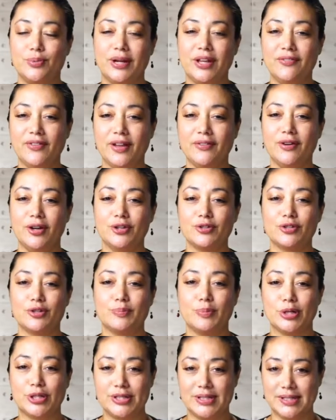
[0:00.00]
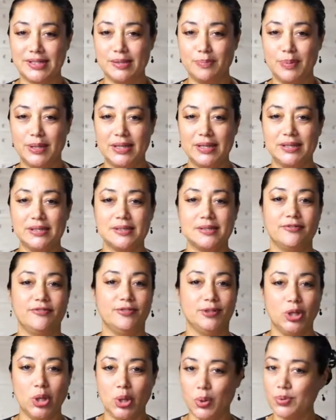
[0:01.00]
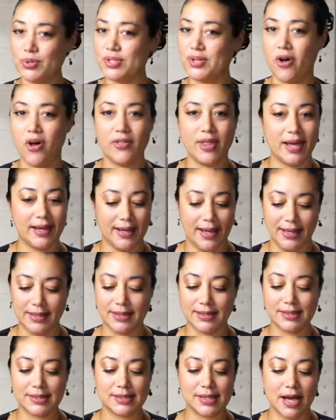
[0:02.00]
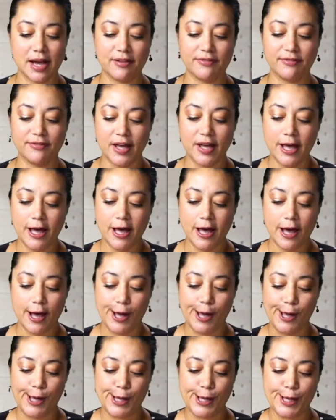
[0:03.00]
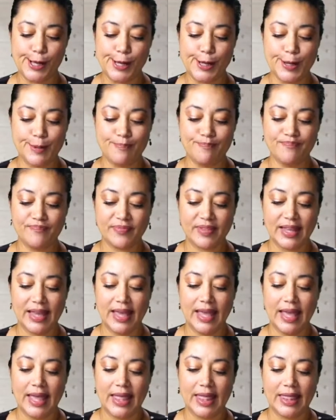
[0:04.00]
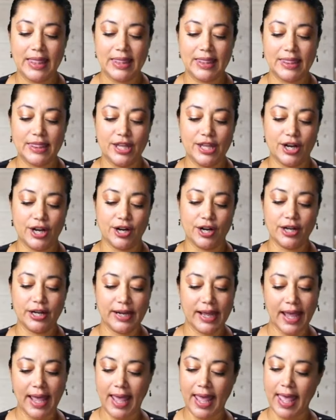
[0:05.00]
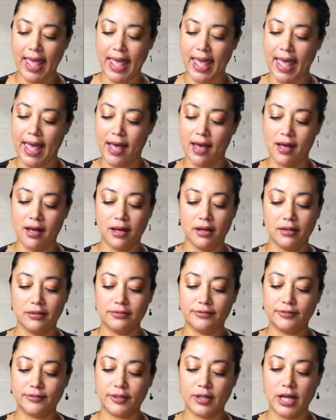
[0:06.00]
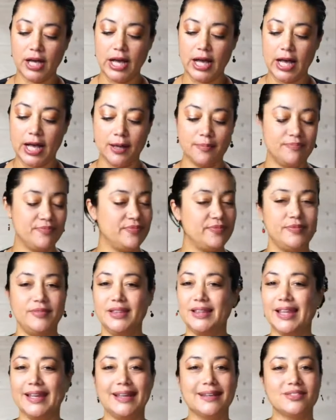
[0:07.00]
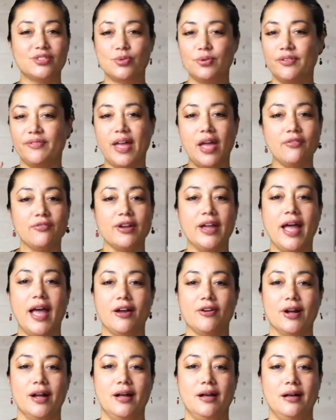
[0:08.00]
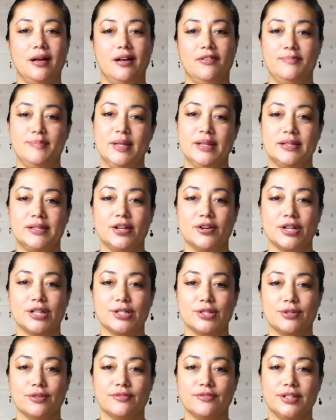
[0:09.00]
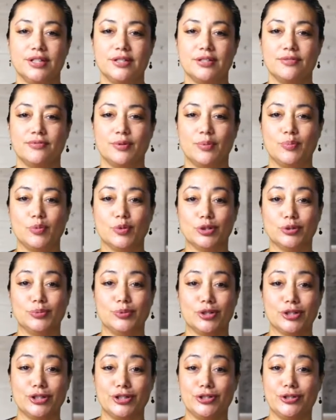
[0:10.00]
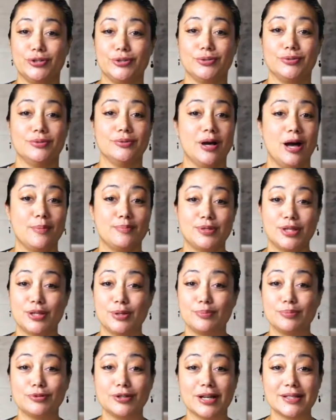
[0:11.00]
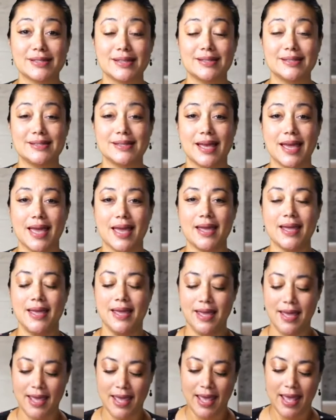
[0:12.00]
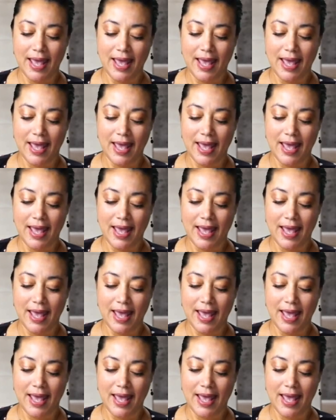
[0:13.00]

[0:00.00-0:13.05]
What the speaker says: 2,500 participants, floats, all that kind of stuff. They're going to have like sort of every era of military service from World War II up to the present day.